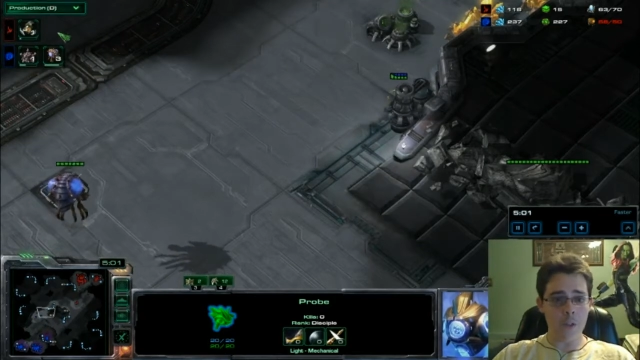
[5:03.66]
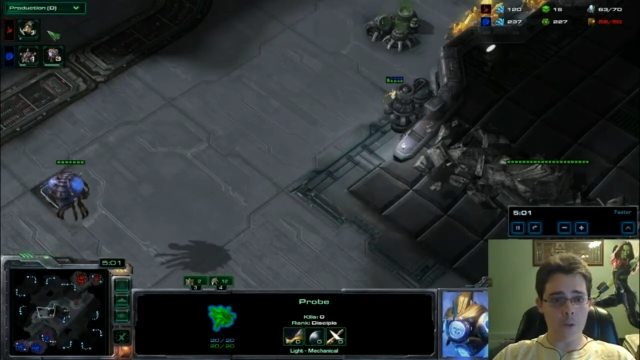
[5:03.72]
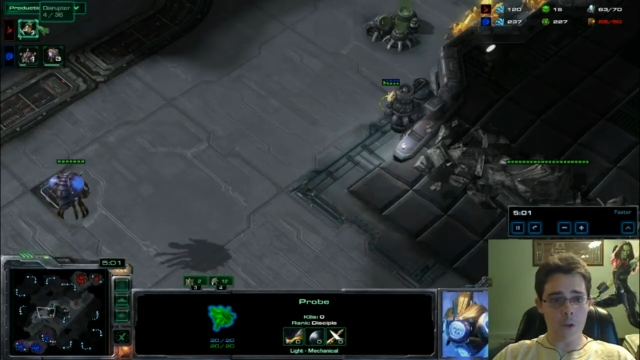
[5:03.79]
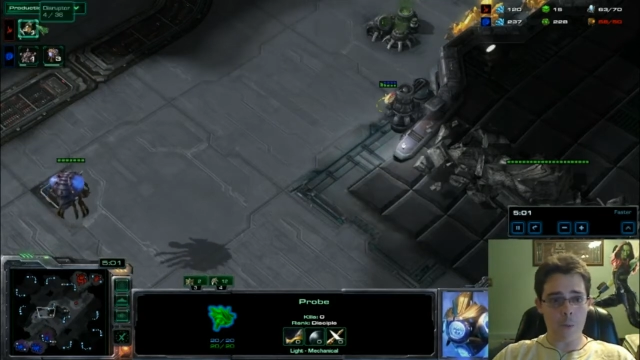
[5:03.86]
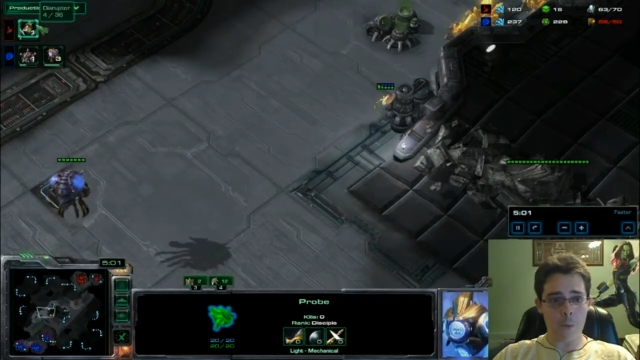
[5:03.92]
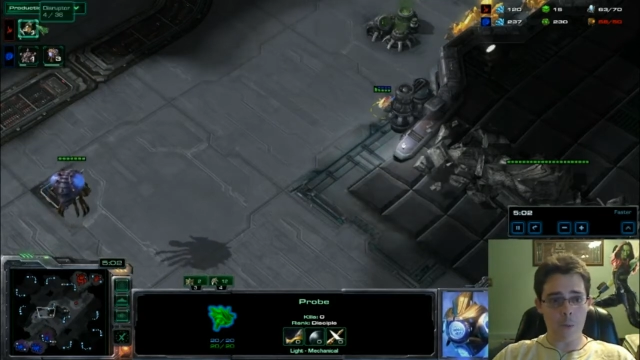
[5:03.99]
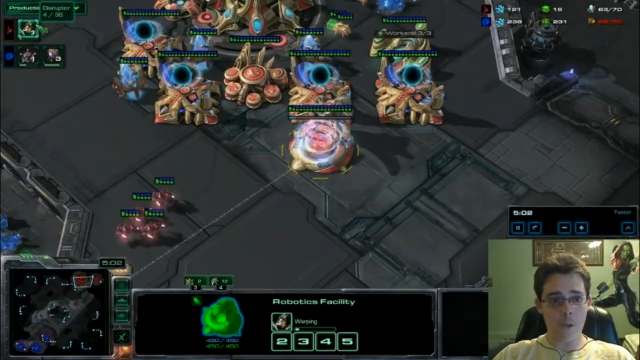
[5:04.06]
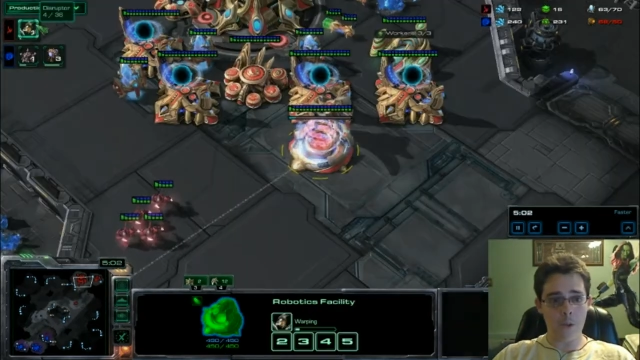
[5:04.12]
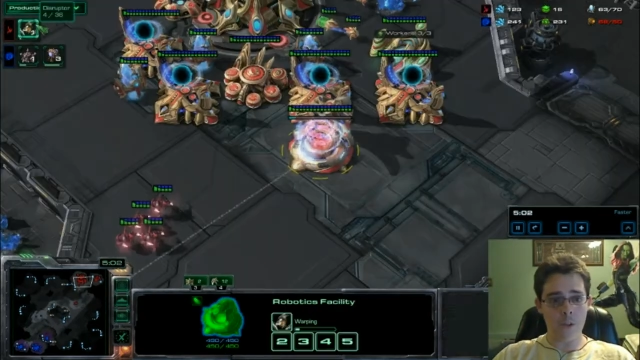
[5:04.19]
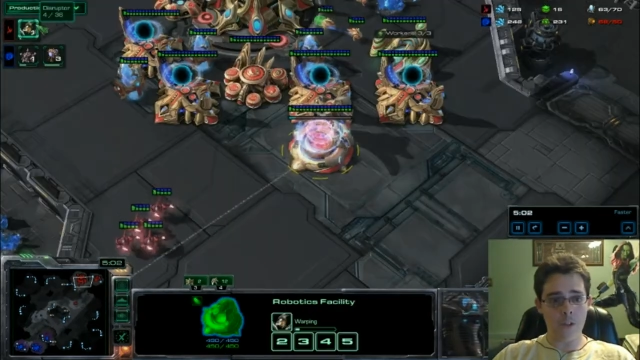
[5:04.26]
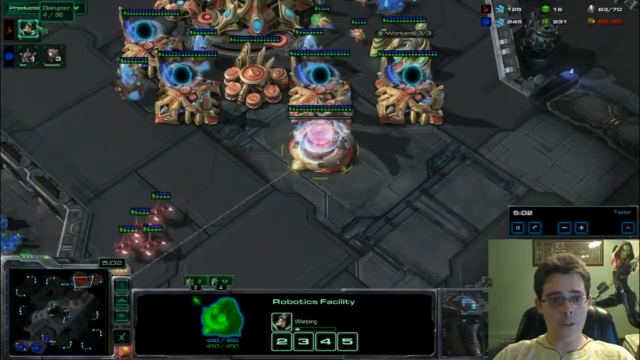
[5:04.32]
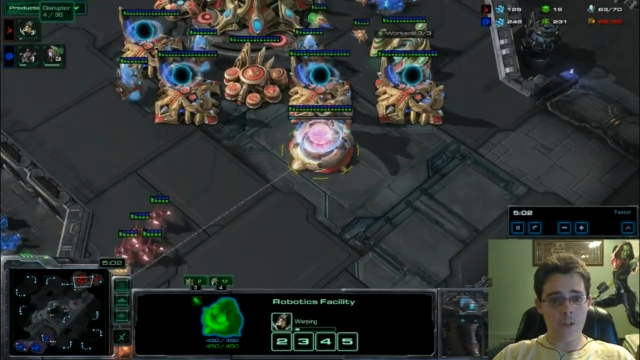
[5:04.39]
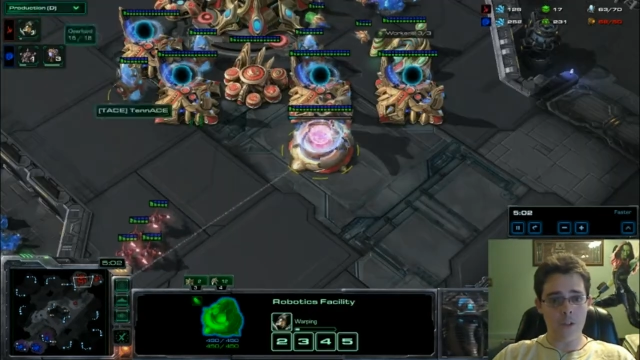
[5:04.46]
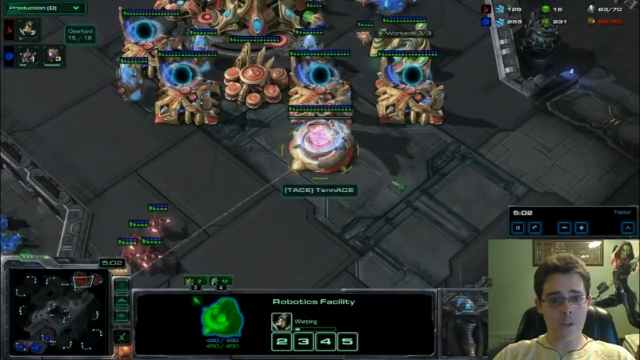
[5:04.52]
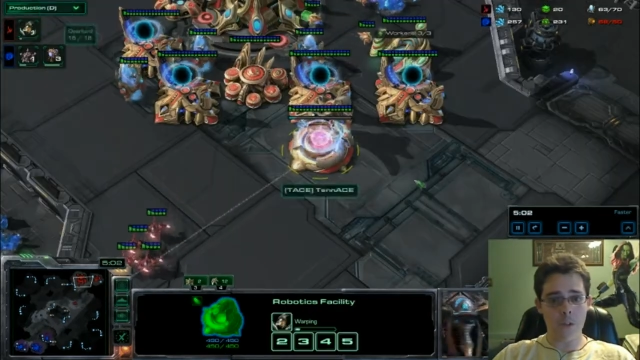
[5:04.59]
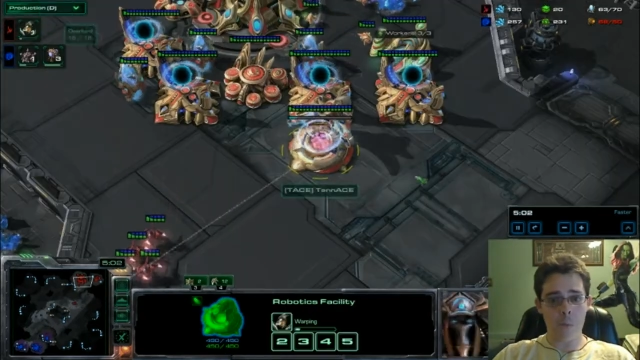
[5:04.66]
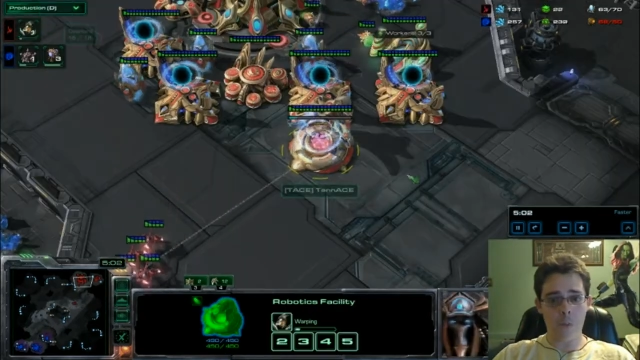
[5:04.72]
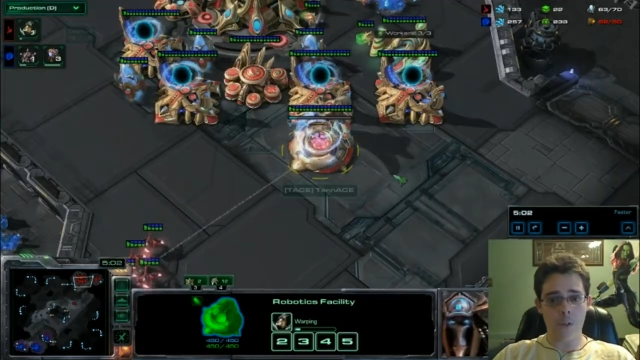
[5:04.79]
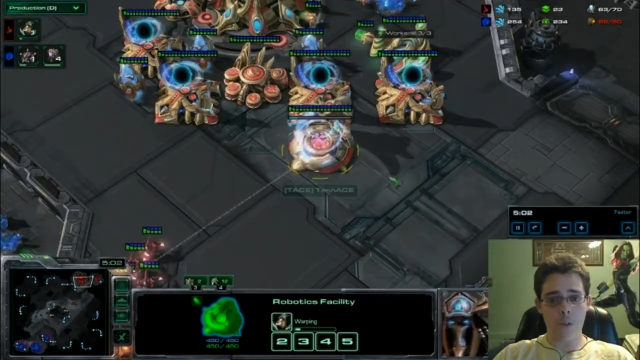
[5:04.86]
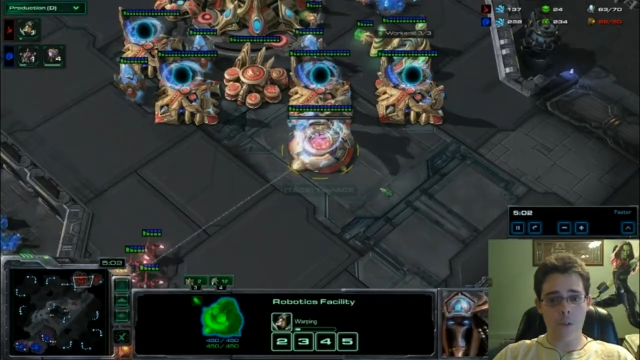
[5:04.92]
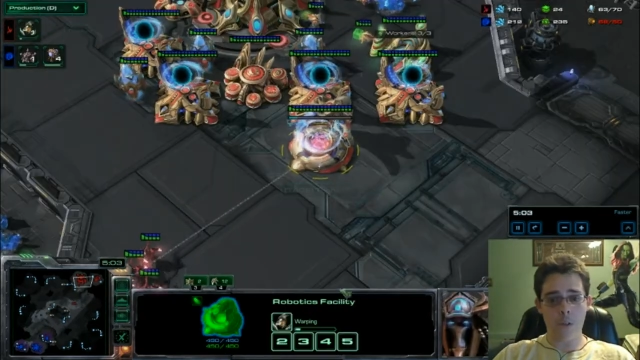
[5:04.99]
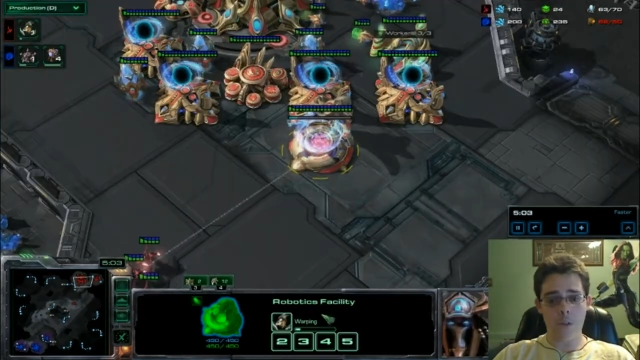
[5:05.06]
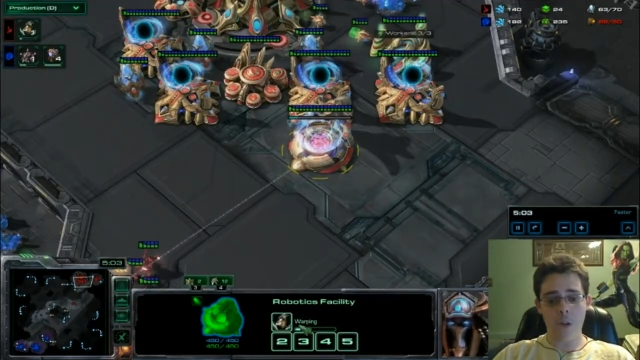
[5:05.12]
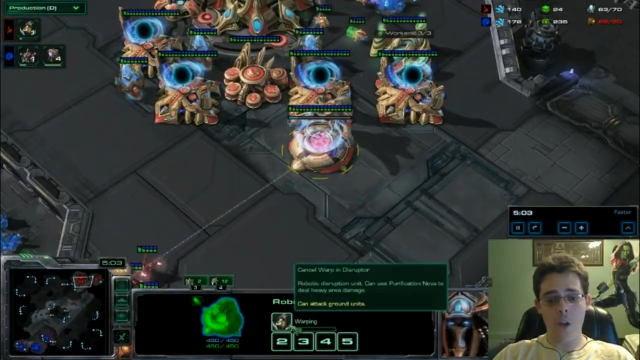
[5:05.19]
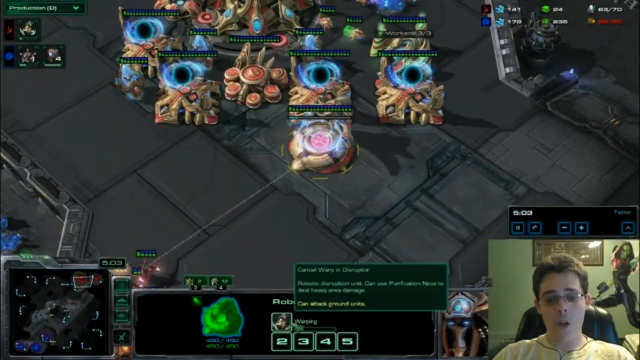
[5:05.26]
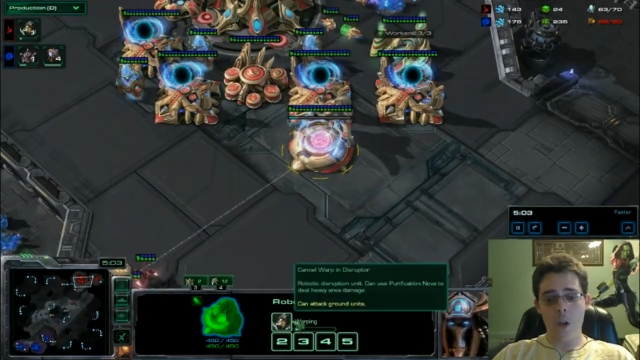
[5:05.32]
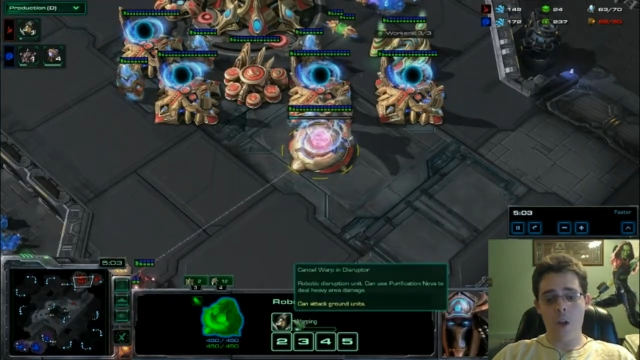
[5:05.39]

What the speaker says: a disruptor. These disruptors